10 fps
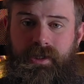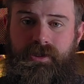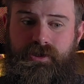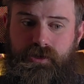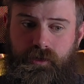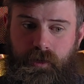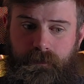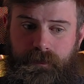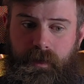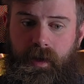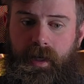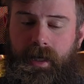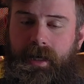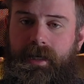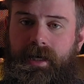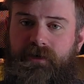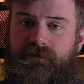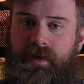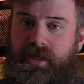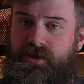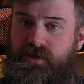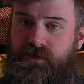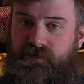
So I have managed to